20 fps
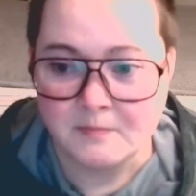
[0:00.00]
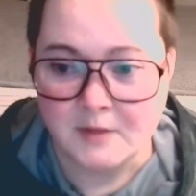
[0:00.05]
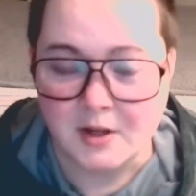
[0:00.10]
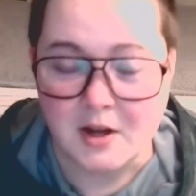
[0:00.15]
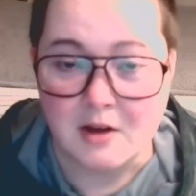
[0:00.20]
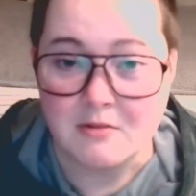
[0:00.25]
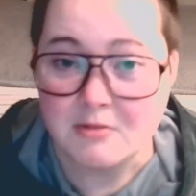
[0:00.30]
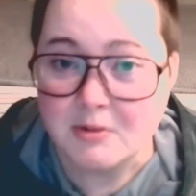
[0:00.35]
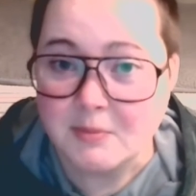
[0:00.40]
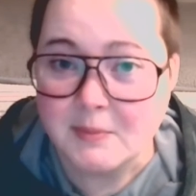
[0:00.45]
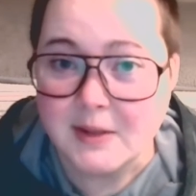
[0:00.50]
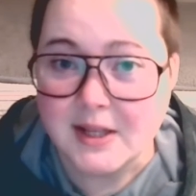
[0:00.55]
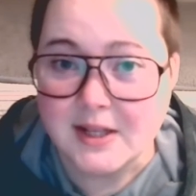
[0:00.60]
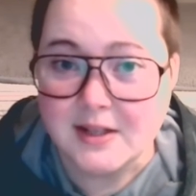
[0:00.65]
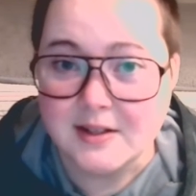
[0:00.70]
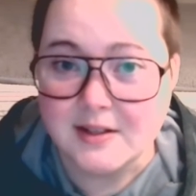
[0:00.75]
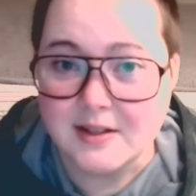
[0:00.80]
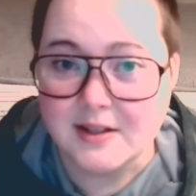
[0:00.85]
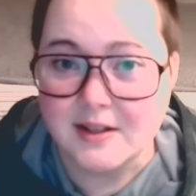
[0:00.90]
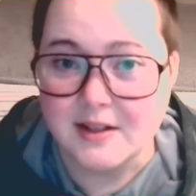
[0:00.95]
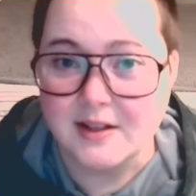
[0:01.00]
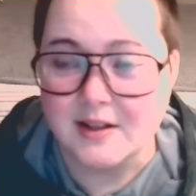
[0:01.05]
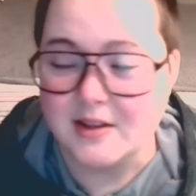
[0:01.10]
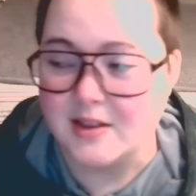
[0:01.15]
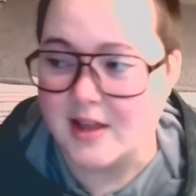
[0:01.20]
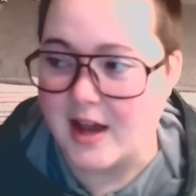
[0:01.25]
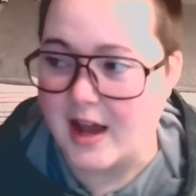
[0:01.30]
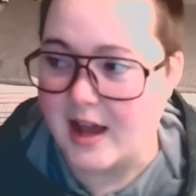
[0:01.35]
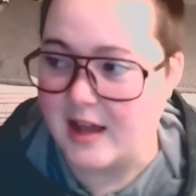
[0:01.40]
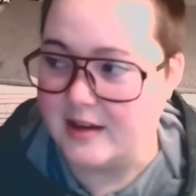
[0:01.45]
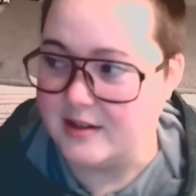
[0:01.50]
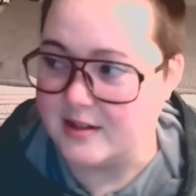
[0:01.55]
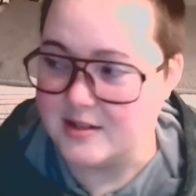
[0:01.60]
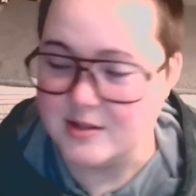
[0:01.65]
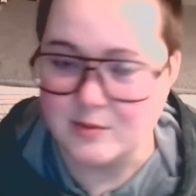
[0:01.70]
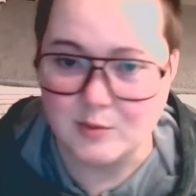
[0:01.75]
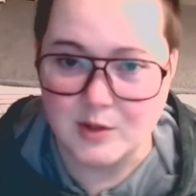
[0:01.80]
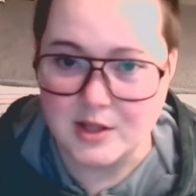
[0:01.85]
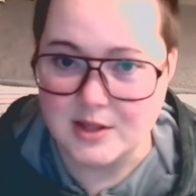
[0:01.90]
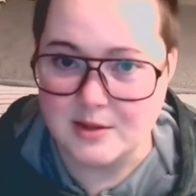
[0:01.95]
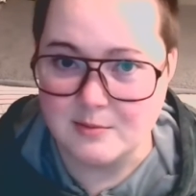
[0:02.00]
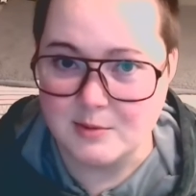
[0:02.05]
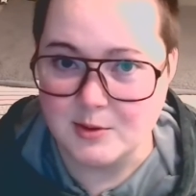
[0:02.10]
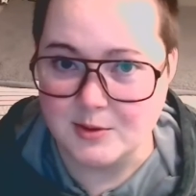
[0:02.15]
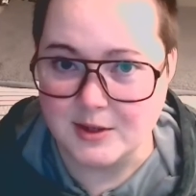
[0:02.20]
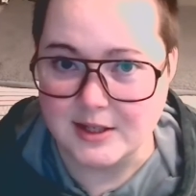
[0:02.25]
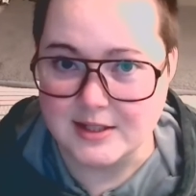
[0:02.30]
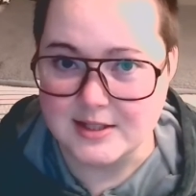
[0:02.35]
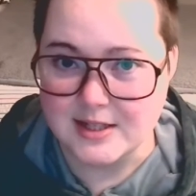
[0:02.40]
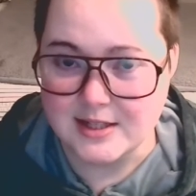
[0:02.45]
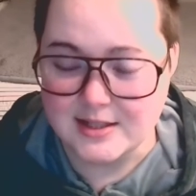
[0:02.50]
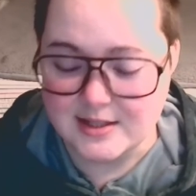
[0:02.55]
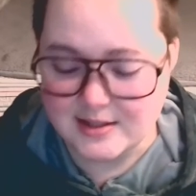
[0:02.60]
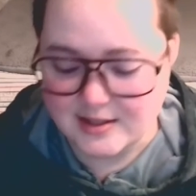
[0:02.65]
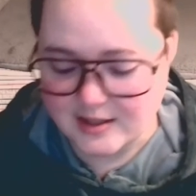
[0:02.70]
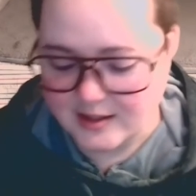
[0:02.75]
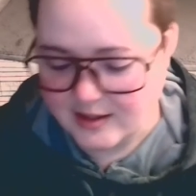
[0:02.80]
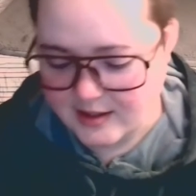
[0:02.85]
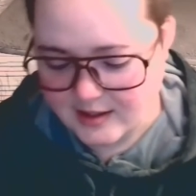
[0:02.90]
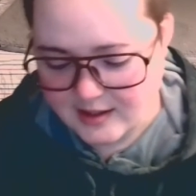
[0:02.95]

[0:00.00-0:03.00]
government that doesn't want them to exist.